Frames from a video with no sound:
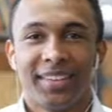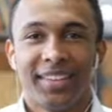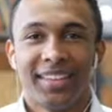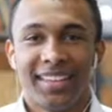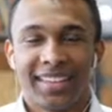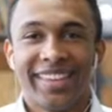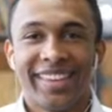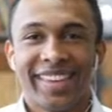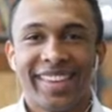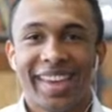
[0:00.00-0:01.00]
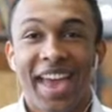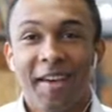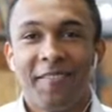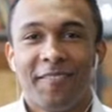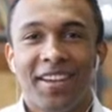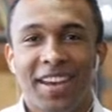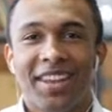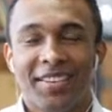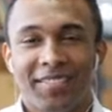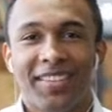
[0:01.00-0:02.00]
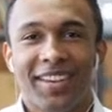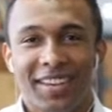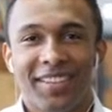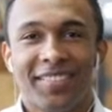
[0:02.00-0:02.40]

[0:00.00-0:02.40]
basically it allows you to stream to multiple sources.